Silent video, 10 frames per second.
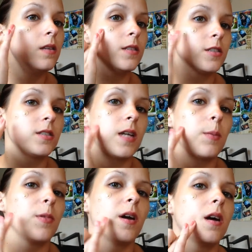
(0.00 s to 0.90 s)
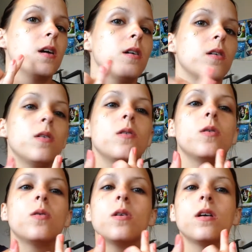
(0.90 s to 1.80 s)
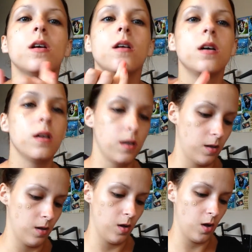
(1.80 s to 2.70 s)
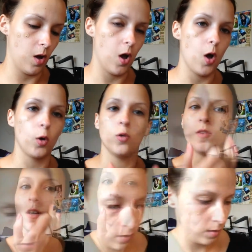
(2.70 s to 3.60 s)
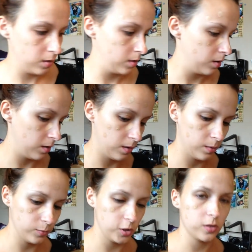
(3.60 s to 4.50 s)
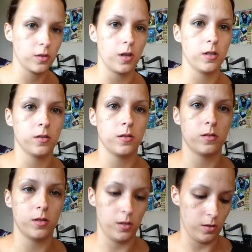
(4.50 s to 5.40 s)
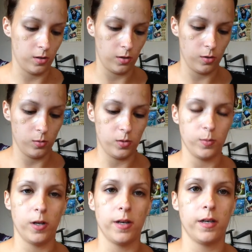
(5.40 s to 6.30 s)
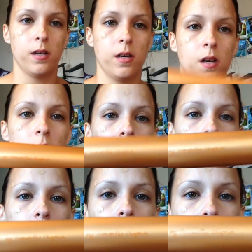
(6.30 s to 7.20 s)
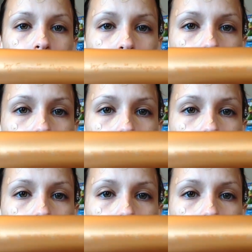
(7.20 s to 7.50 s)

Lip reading: and just dab that all over. And then I'm just going to use my Real